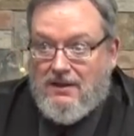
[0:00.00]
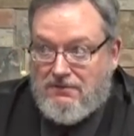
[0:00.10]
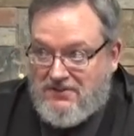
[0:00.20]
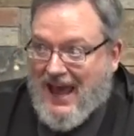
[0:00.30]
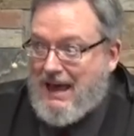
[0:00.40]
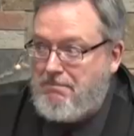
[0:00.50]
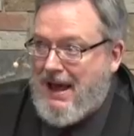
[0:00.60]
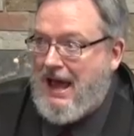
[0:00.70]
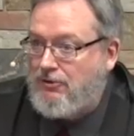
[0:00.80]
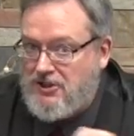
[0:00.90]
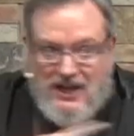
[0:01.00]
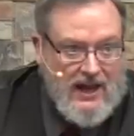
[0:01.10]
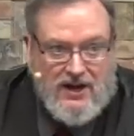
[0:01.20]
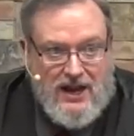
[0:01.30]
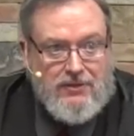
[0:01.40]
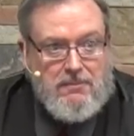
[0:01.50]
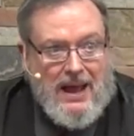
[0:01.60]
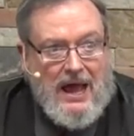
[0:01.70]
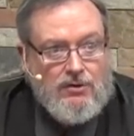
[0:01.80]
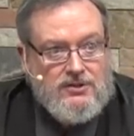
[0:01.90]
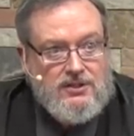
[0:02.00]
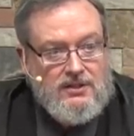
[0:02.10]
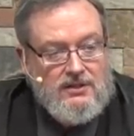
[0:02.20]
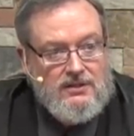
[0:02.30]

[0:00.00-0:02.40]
That mount, not another mount.